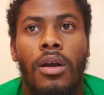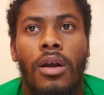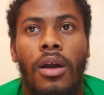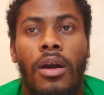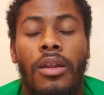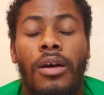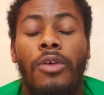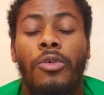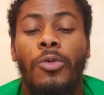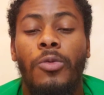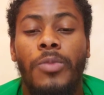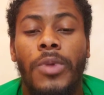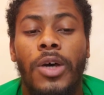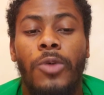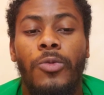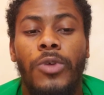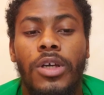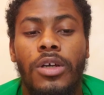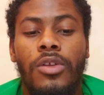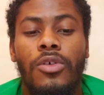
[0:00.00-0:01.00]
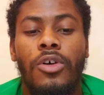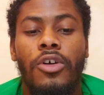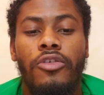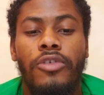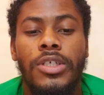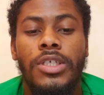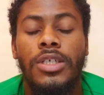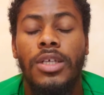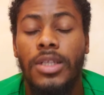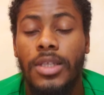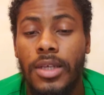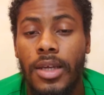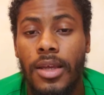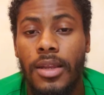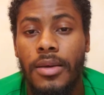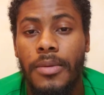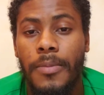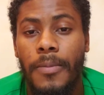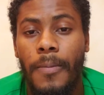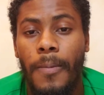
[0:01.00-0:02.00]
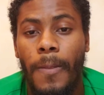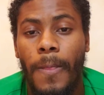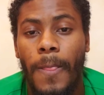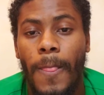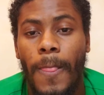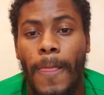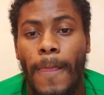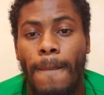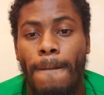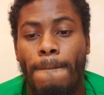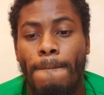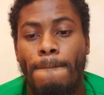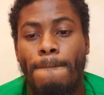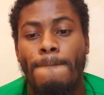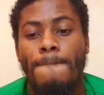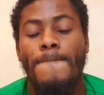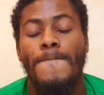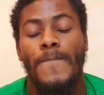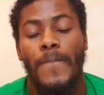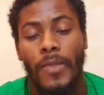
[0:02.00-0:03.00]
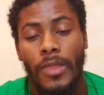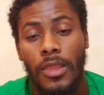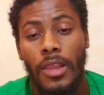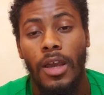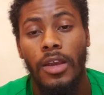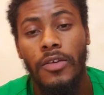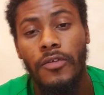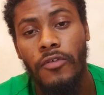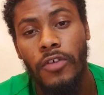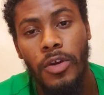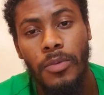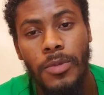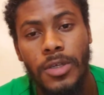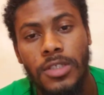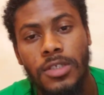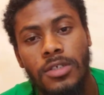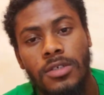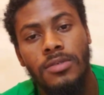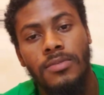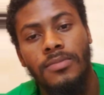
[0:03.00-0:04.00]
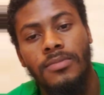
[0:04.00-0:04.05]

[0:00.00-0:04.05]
And I hope that we could all reach there together. Thank you very much.